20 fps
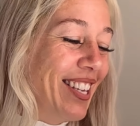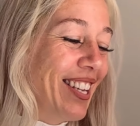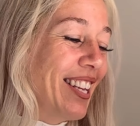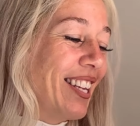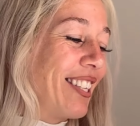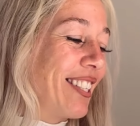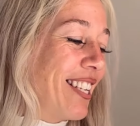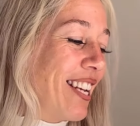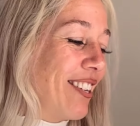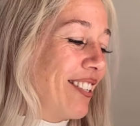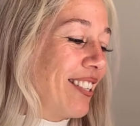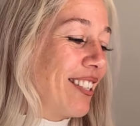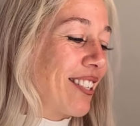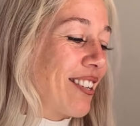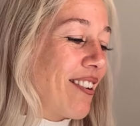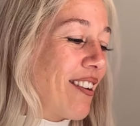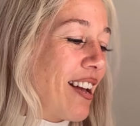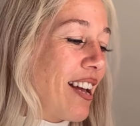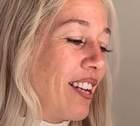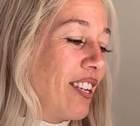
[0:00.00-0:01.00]
So I'll just
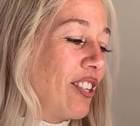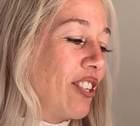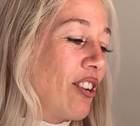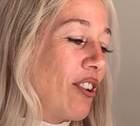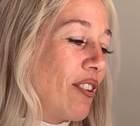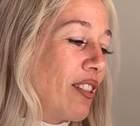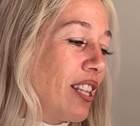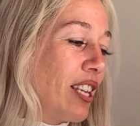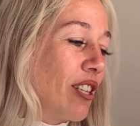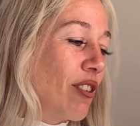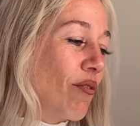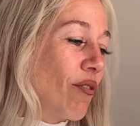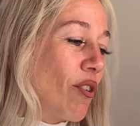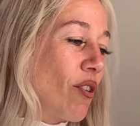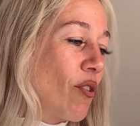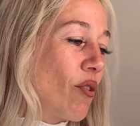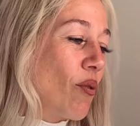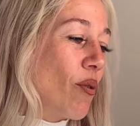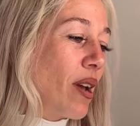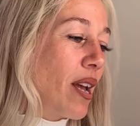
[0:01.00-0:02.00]
go ahead and show you this real
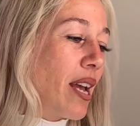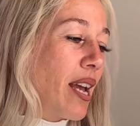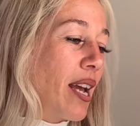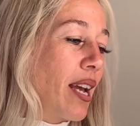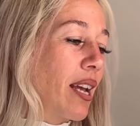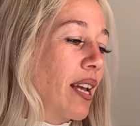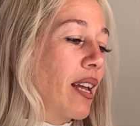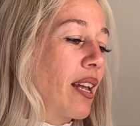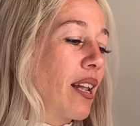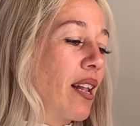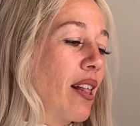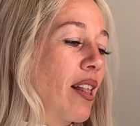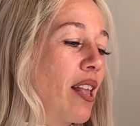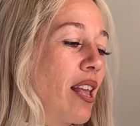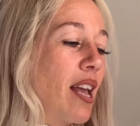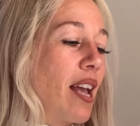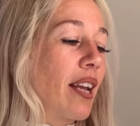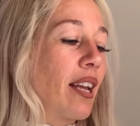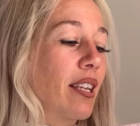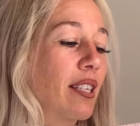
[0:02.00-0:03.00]
quick.
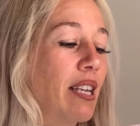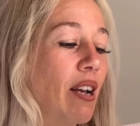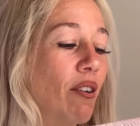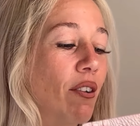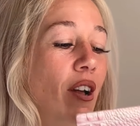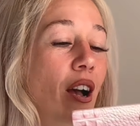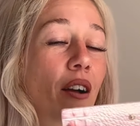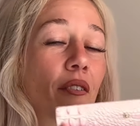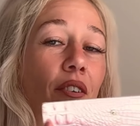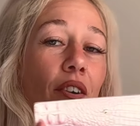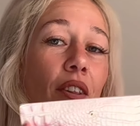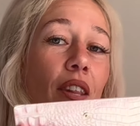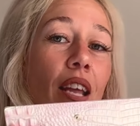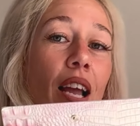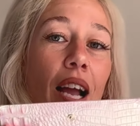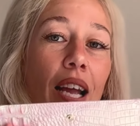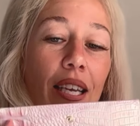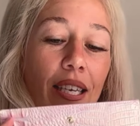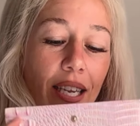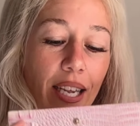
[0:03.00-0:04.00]
I guess I'll cover the
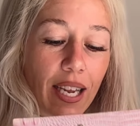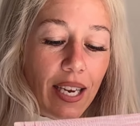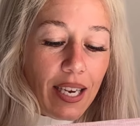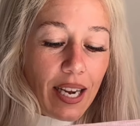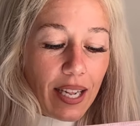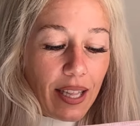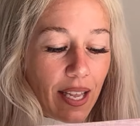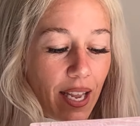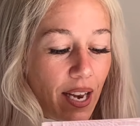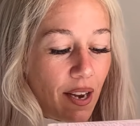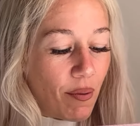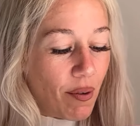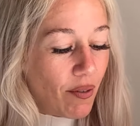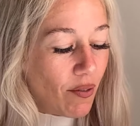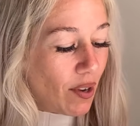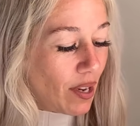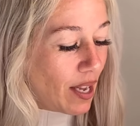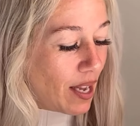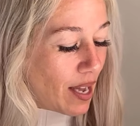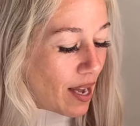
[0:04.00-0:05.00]
ID, not that anyone
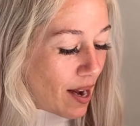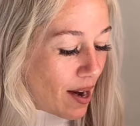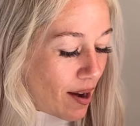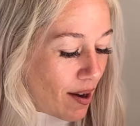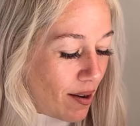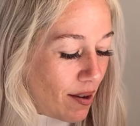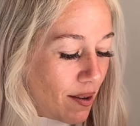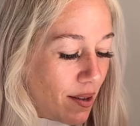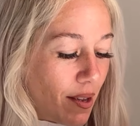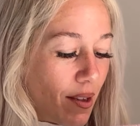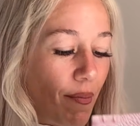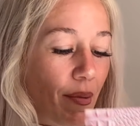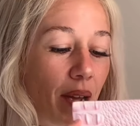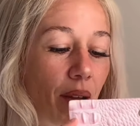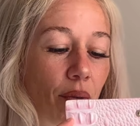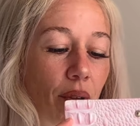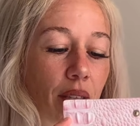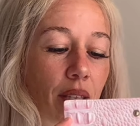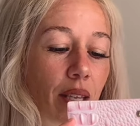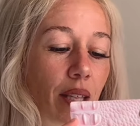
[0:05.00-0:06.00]
really cares about
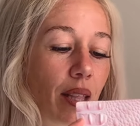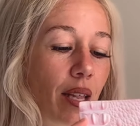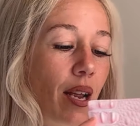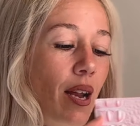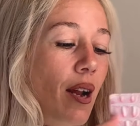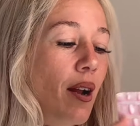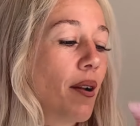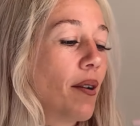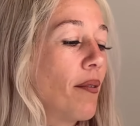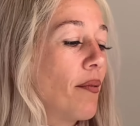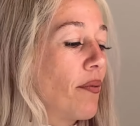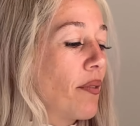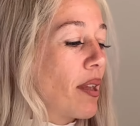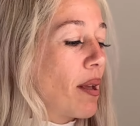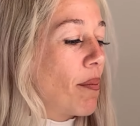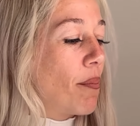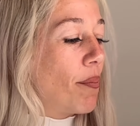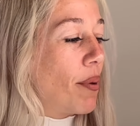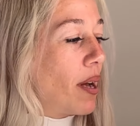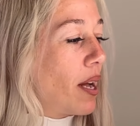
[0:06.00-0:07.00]
what's in there.
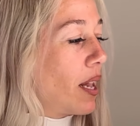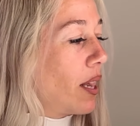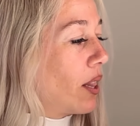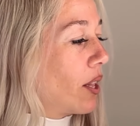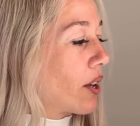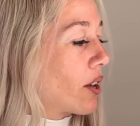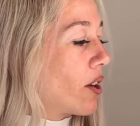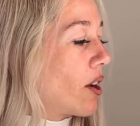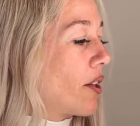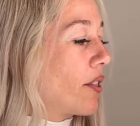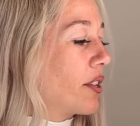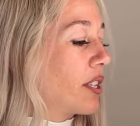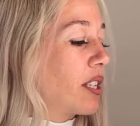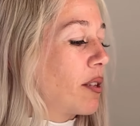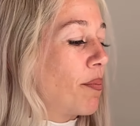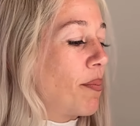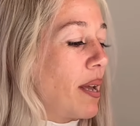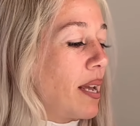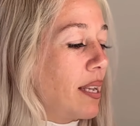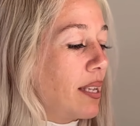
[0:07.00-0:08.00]
But look at all the
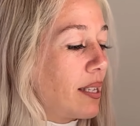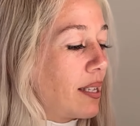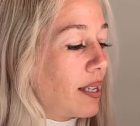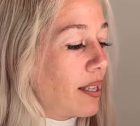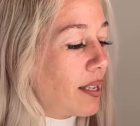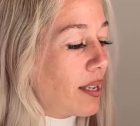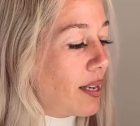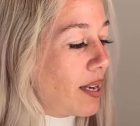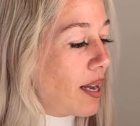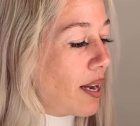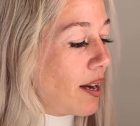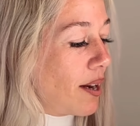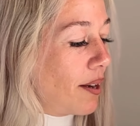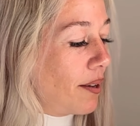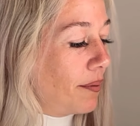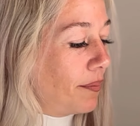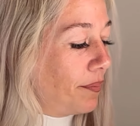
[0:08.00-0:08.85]
space that's in here.